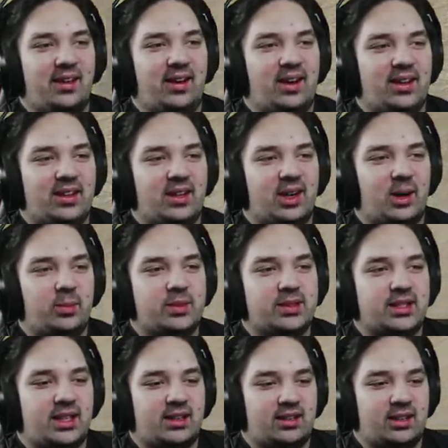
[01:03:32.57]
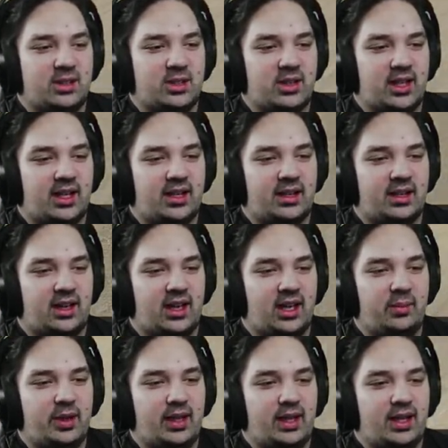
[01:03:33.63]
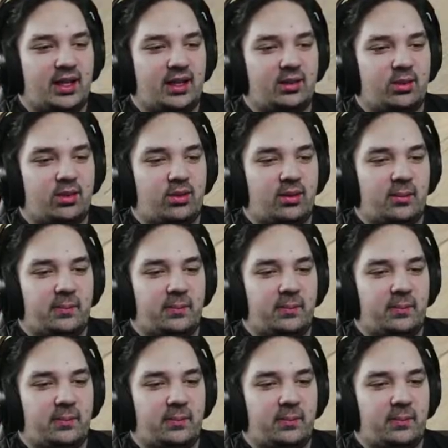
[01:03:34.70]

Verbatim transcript: on the opposite end of the track. I'm an eighth.